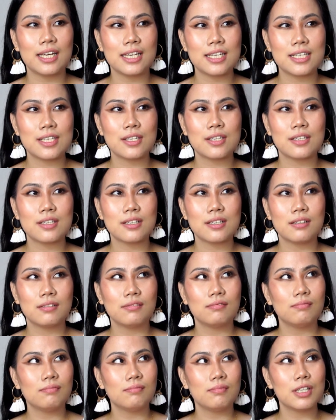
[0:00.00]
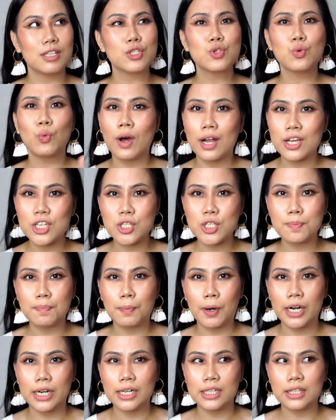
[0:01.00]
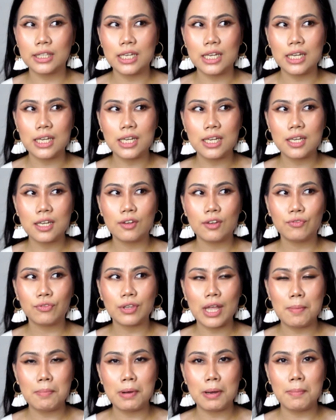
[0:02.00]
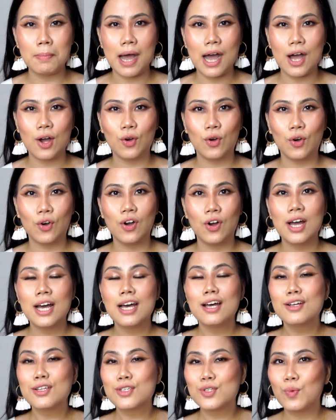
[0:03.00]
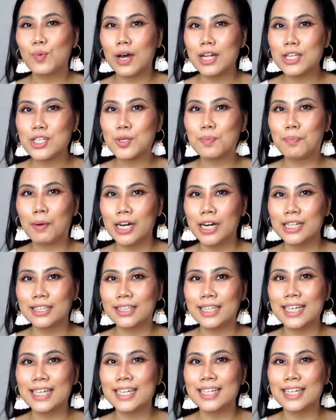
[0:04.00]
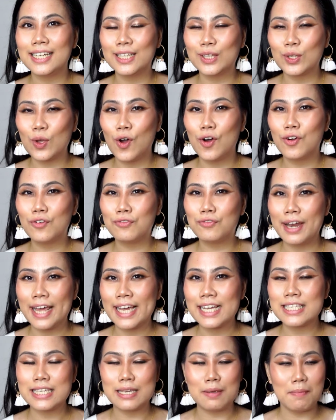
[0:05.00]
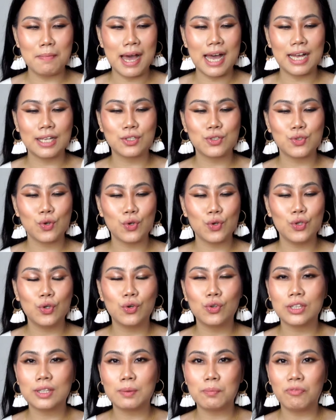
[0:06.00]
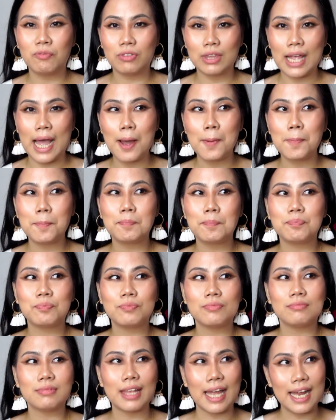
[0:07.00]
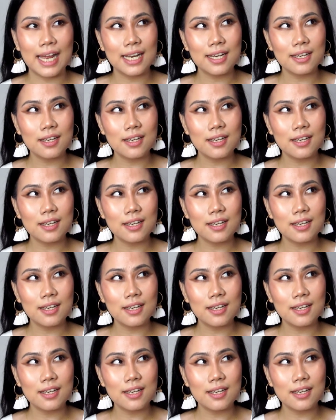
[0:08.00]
is swatch party, if tama ba ako, swatch party nitong Flexi Matte. So yung top 10,